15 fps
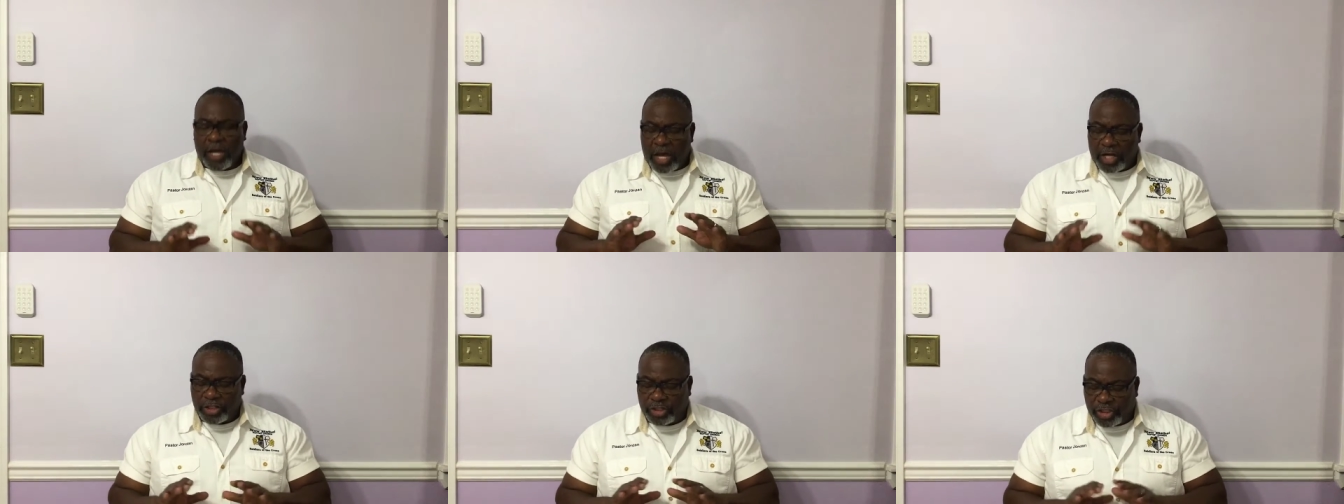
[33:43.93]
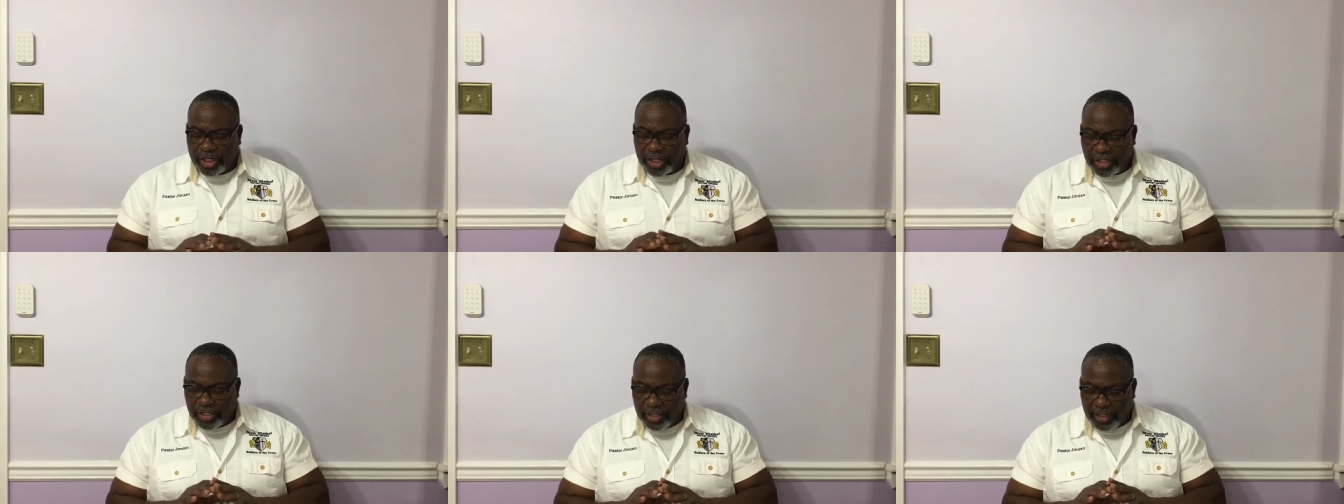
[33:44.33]

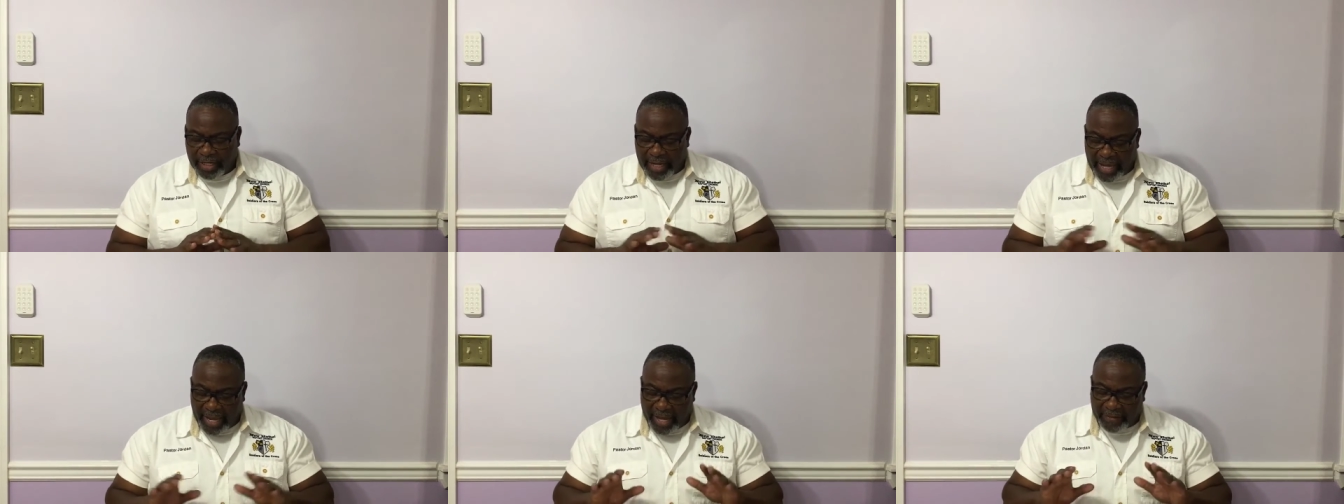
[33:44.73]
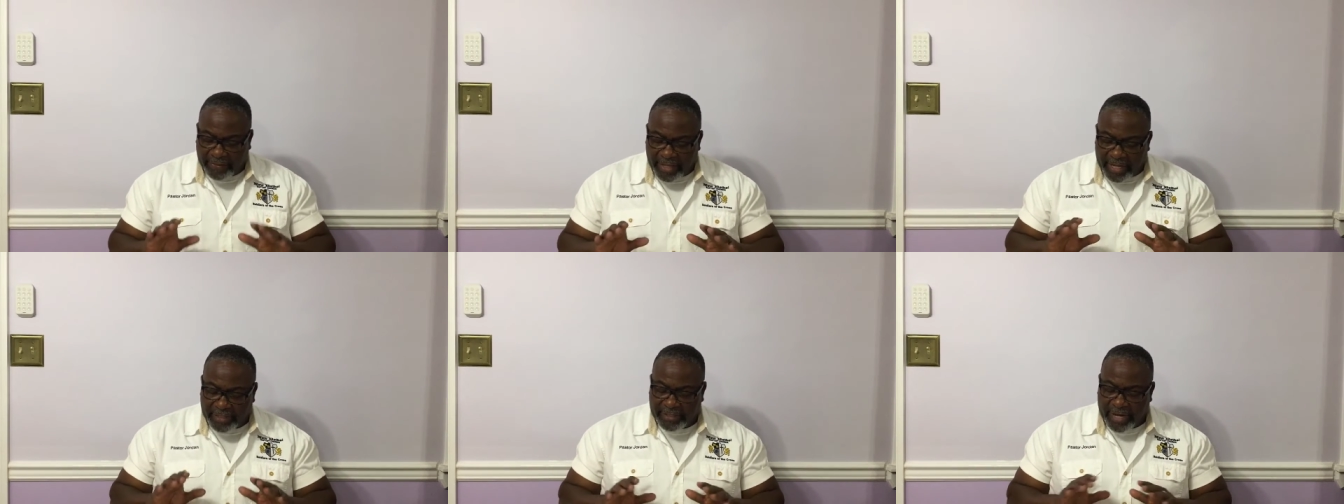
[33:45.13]
agenda at
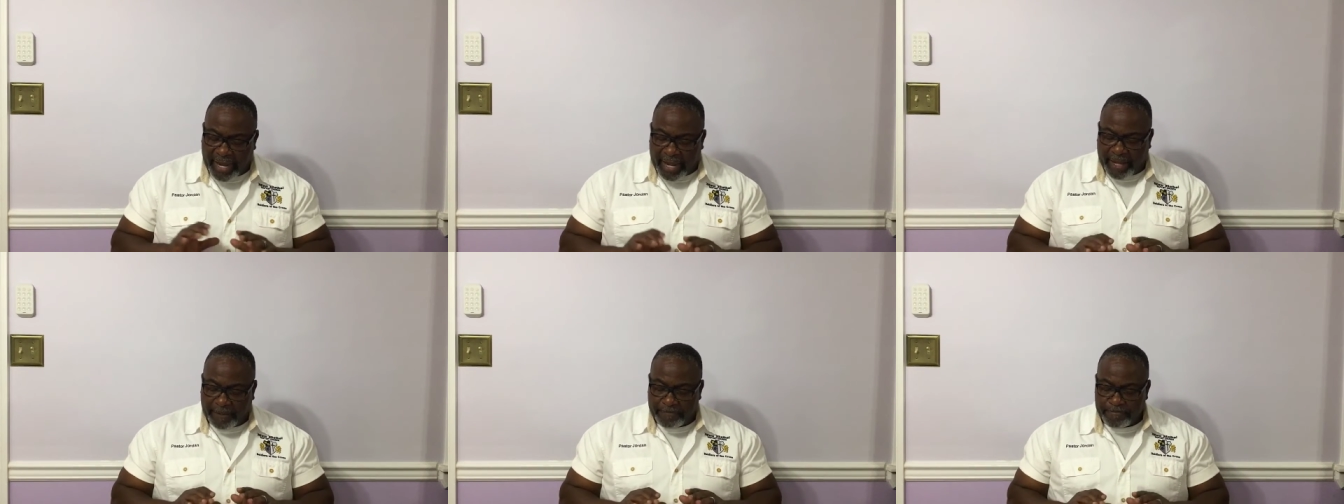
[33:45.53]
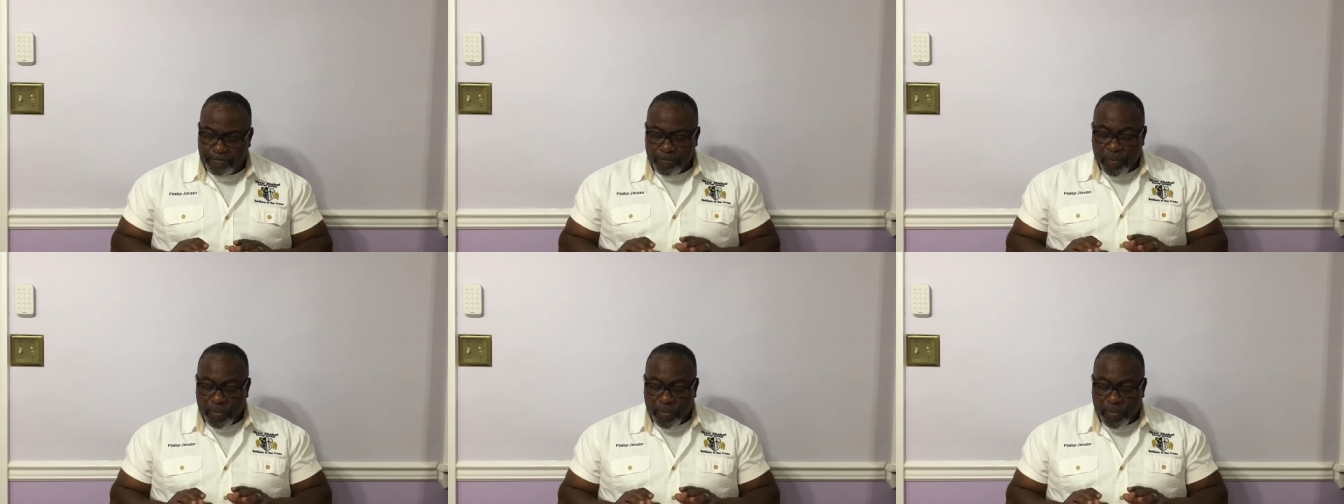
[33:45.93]
that time.